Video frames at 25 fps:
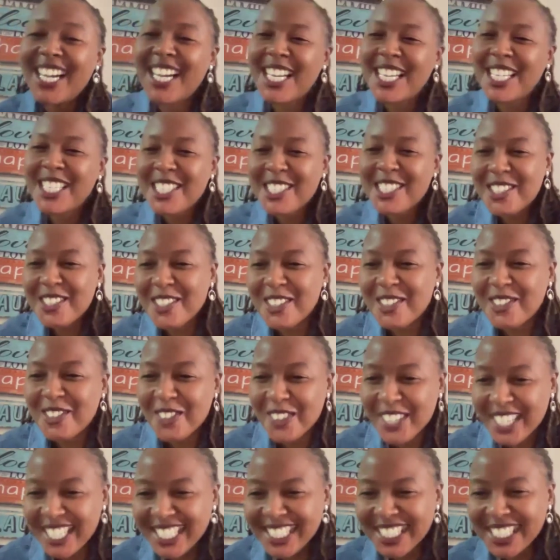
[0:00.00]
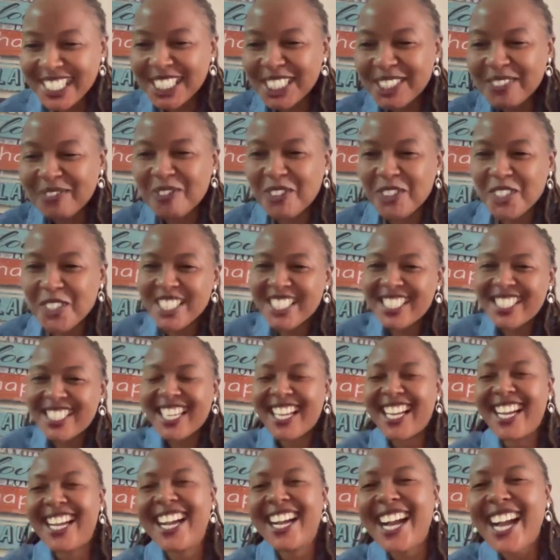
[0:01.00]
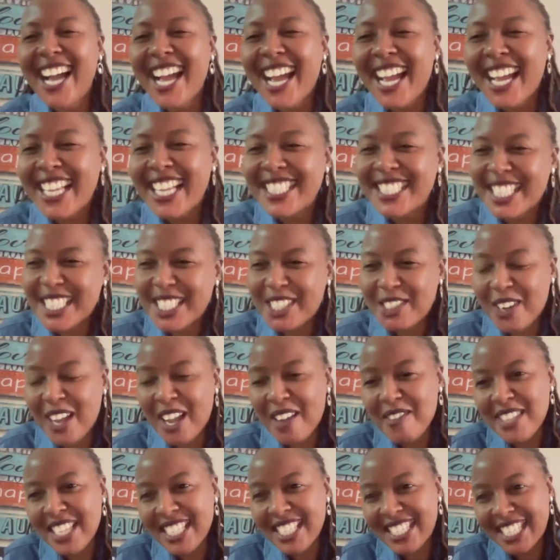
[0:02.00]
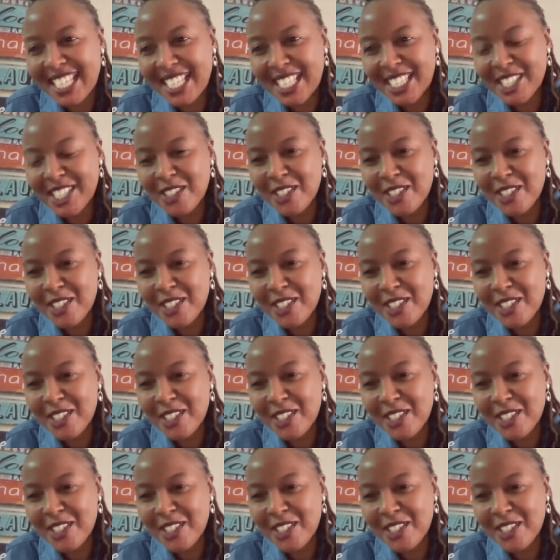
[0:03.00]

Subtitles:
should we just push just to have the skills?